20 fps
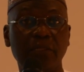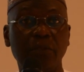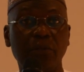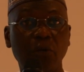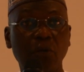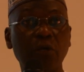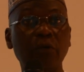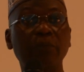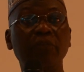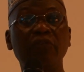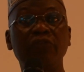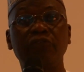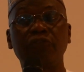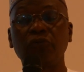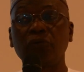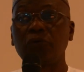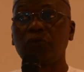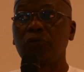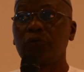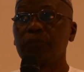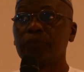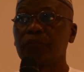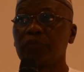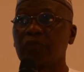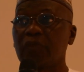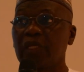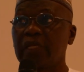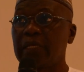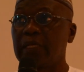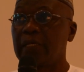long before
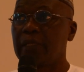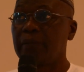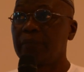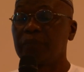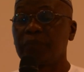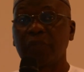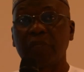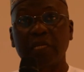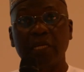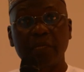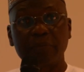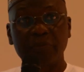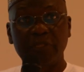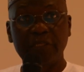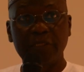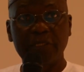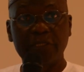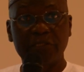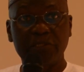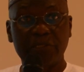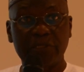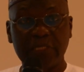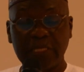the election,